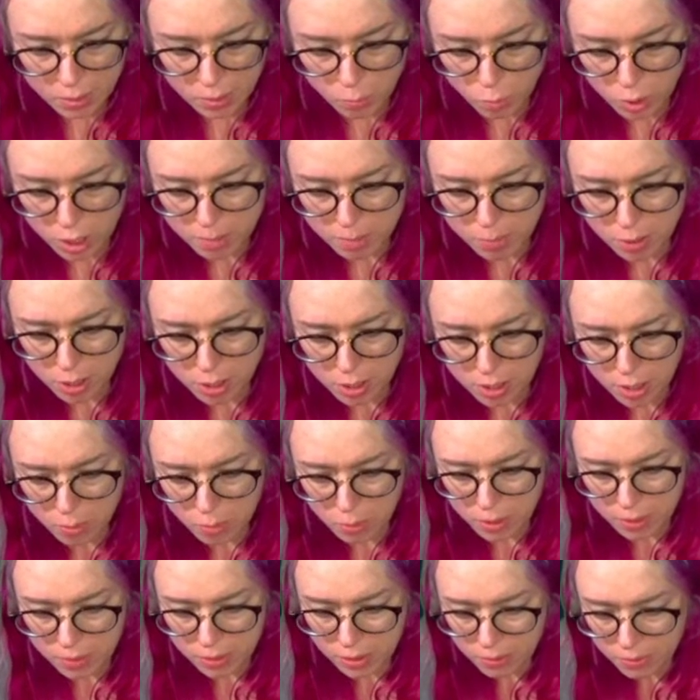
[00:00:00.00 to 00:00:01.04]
one bar
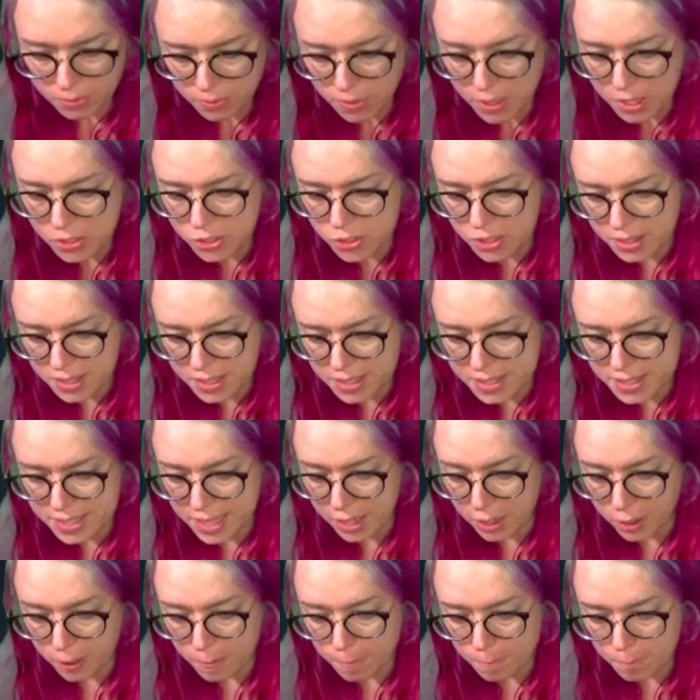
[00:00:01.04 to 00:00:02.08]
with the fudge in the
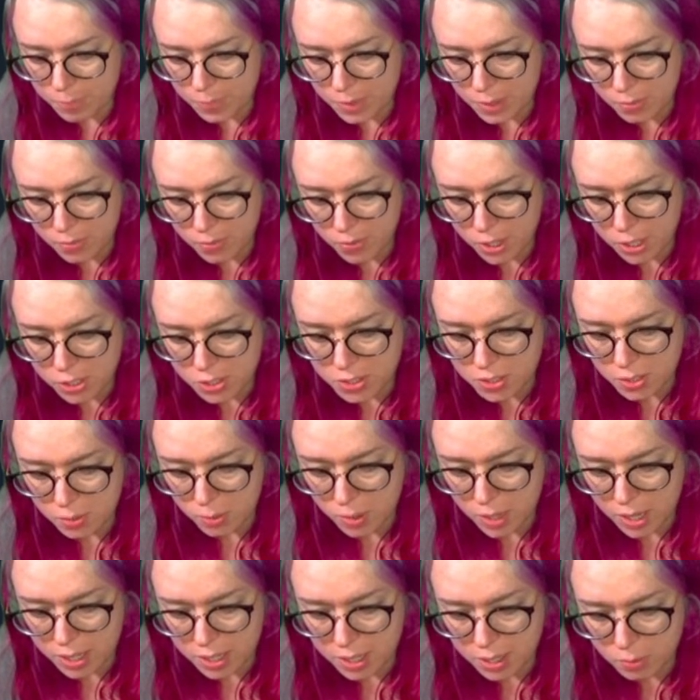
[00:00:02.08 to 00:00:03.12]
center, the fudge
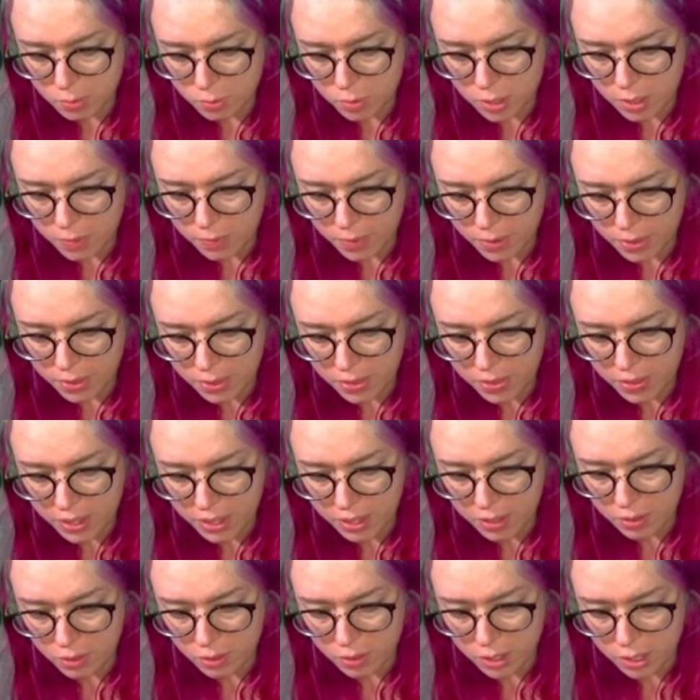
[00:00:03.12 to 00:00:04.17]
surrounded with a
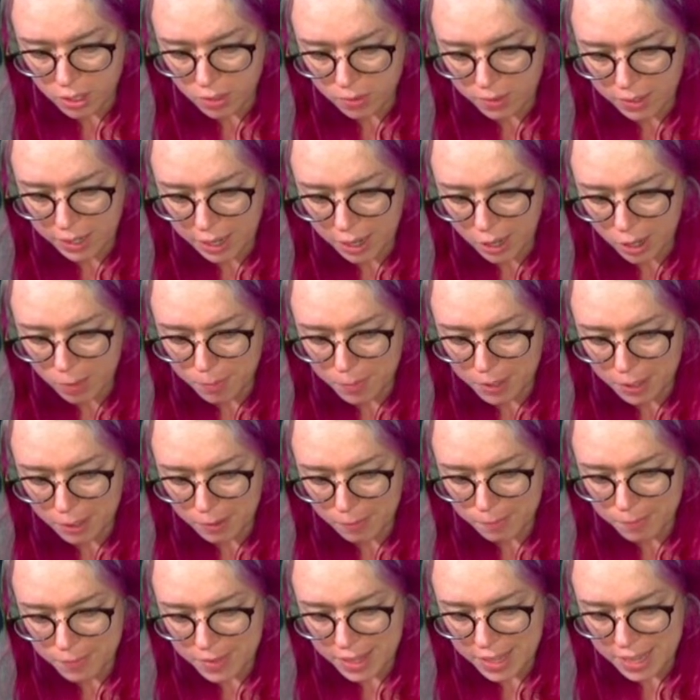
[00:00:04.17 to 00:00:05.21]
thin layer of caramel,
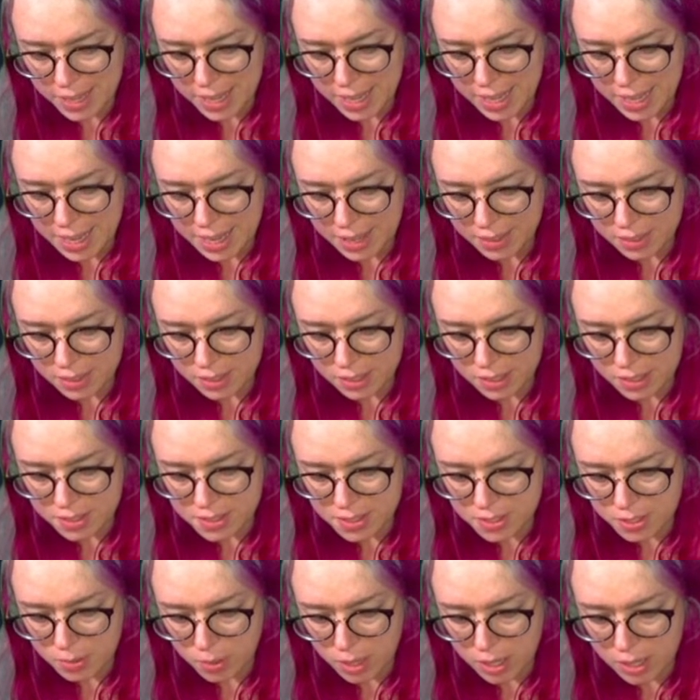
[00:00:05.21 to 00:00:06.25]
and the nuts
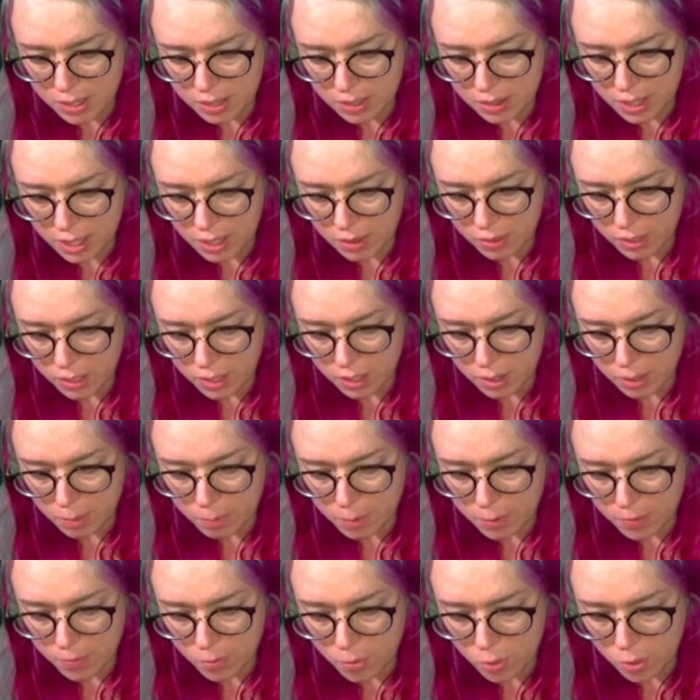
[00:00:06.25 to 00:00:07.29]
surrounding that layer
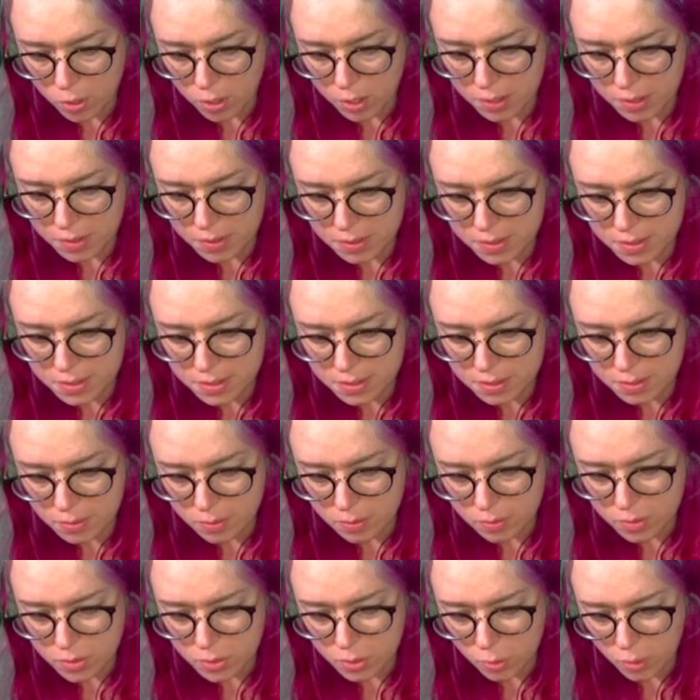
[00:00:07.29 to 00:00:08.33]
before it's
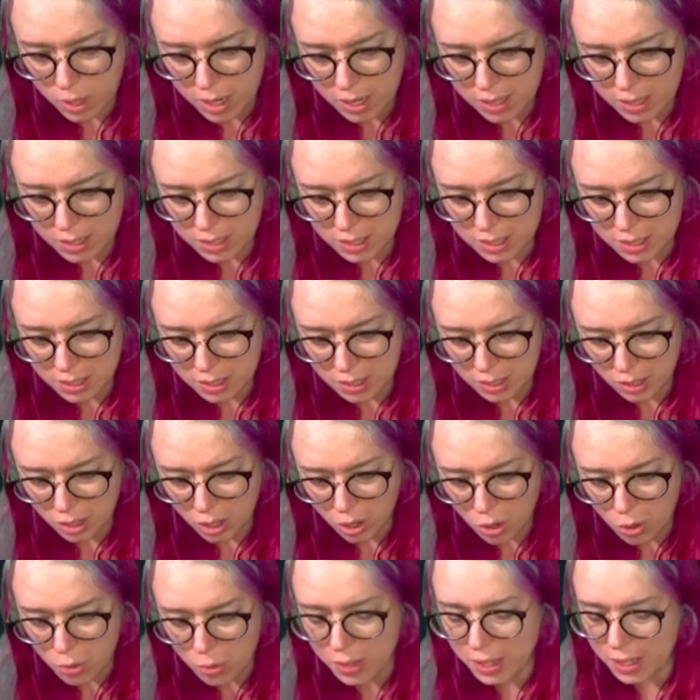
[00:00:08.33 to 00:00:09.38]
surrounded in the
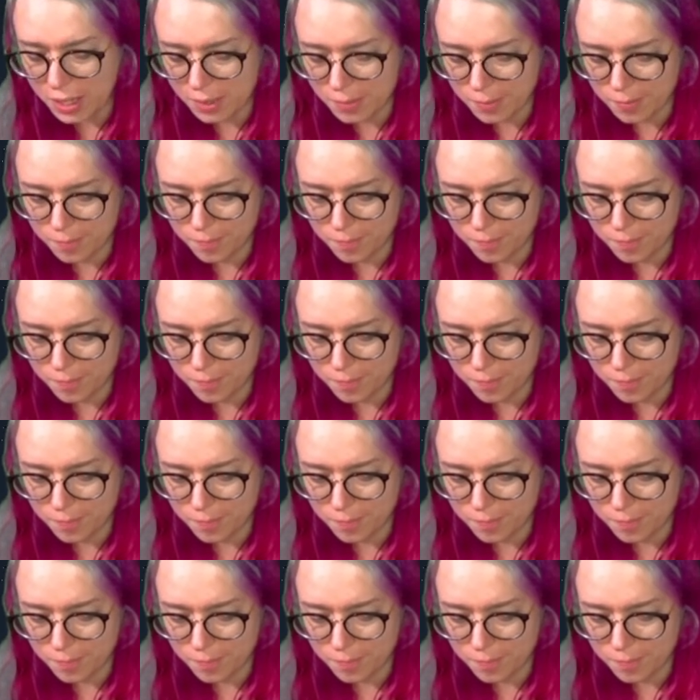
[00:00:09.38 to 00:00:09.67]
coating.